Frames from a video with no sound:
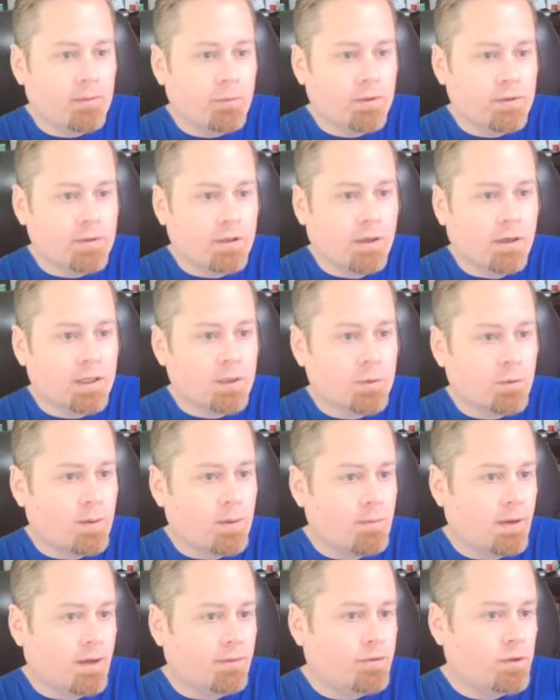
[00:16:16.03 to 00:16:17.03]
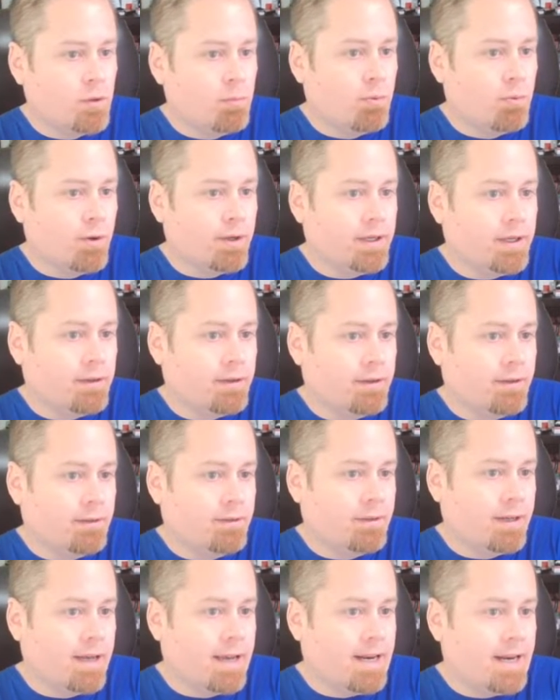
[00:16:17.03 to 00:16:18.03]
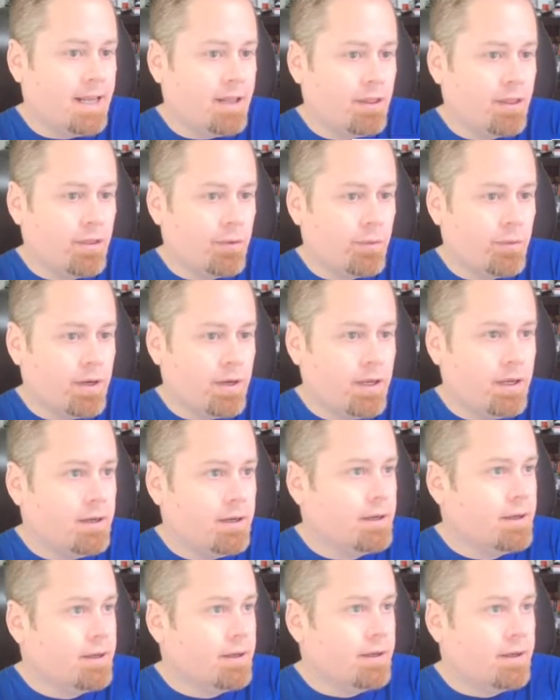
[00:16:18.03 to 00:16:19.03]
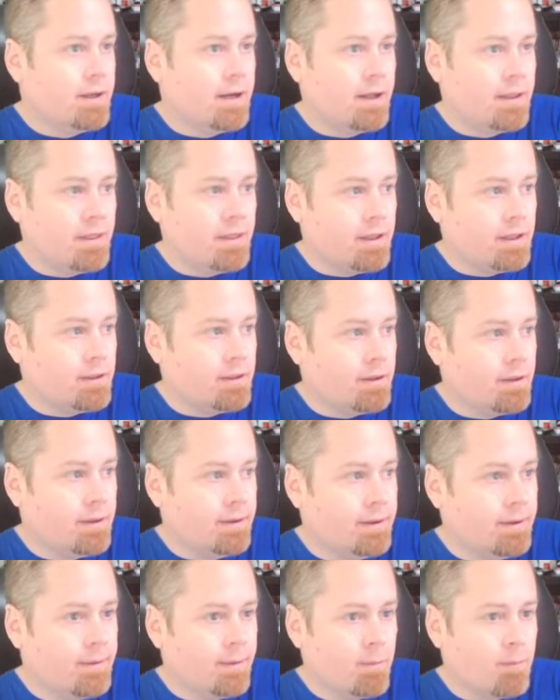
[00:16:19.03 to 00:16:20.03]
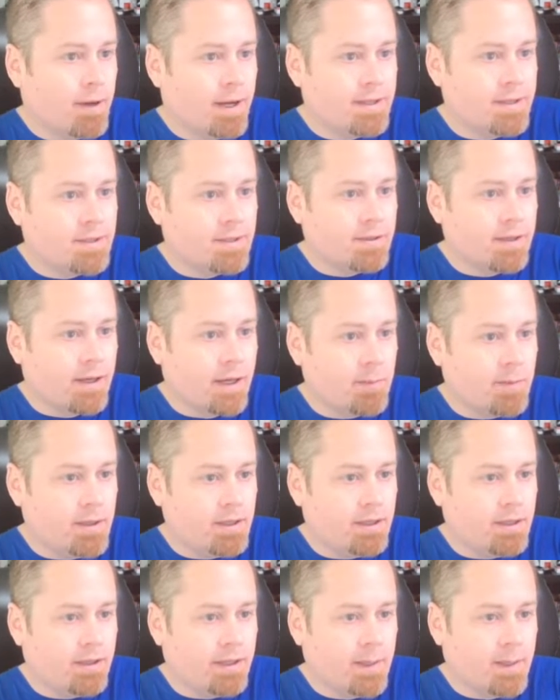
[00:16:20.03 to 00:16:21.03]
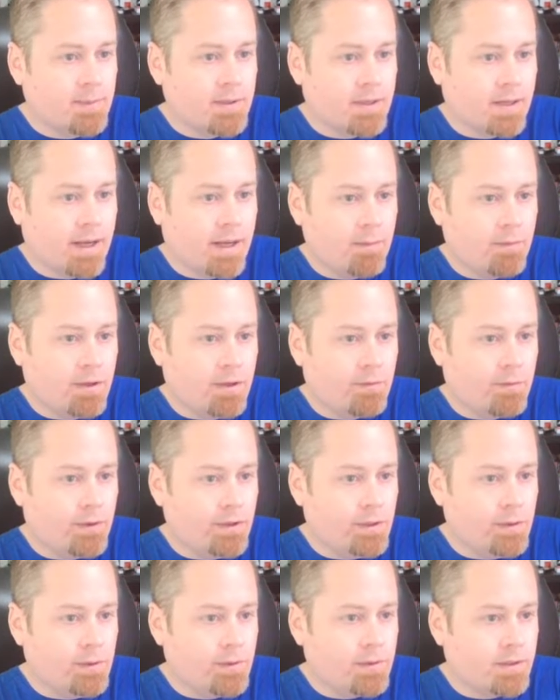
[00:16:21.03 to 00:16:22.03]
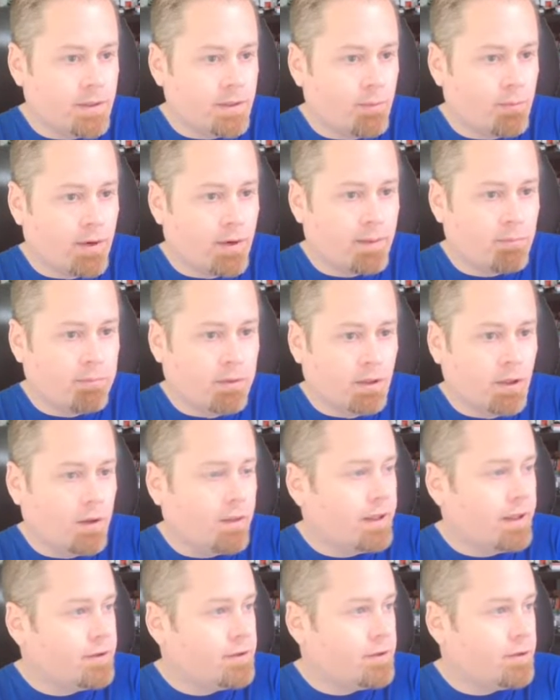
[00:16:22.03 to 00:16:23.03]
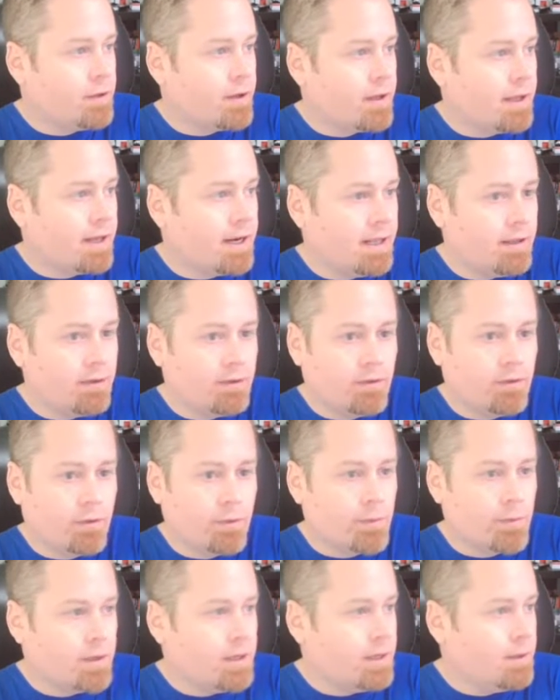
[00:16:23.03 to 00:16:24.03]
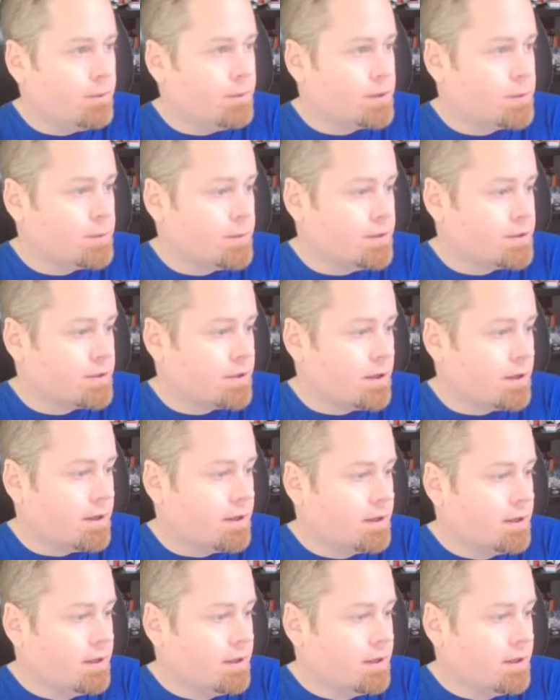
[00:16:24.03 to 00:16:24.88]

As long as we're above 2.983, I think the bias has got to be to the upside, but if we do see a break below that 2.983, which was our